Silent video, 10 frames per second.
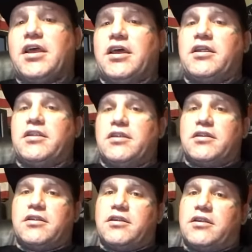And,
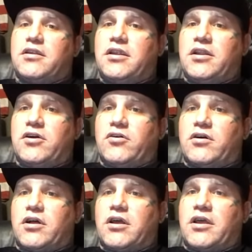
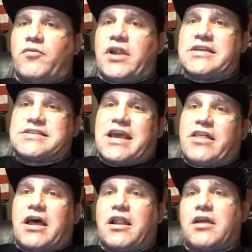and when I say
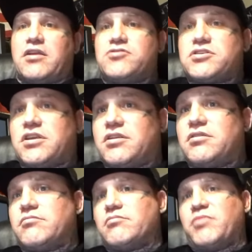that, I usually
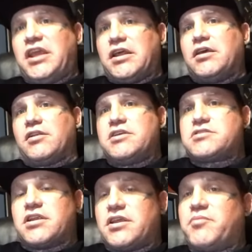mean it. At
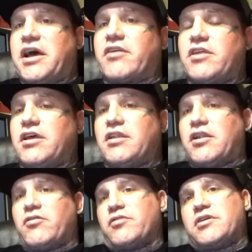least I did back then.
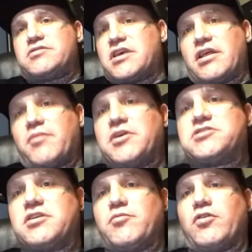I don't really say that
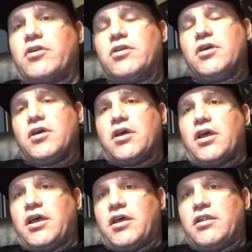much anymore.
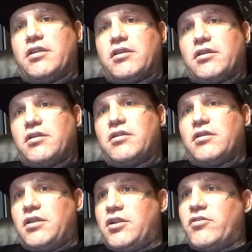And,
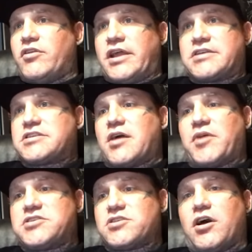the next
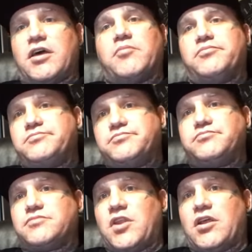time I saw him,
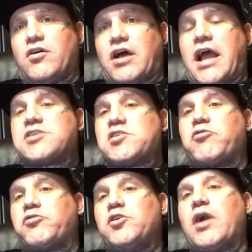I actually
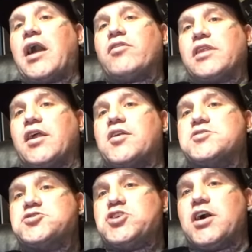flew out
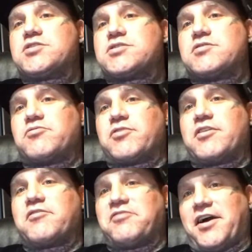there just
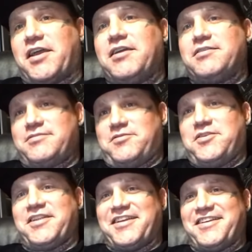for the fight,
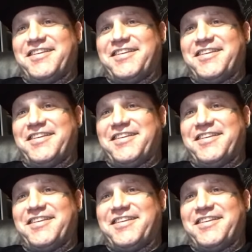really.